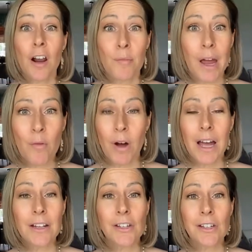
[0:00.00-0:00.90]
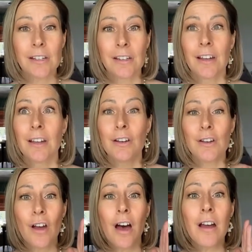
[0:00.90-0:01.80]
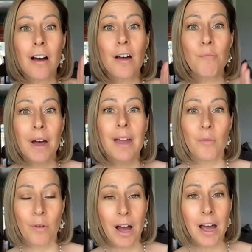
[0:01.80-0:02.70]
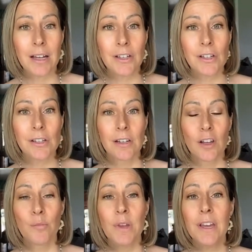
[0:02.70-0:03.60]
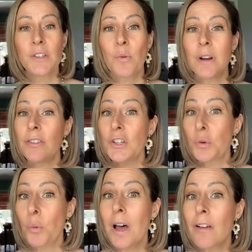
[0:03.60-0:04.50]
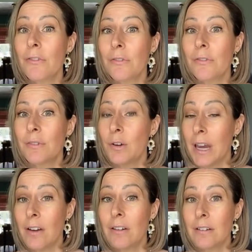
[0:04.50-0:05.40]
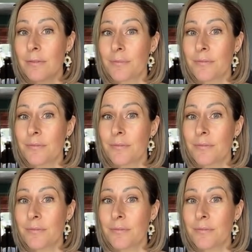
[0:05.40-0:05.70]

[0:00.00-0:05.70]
not on my watch not on my watch. Well, yeah, exactly. The 12 They're not going to marry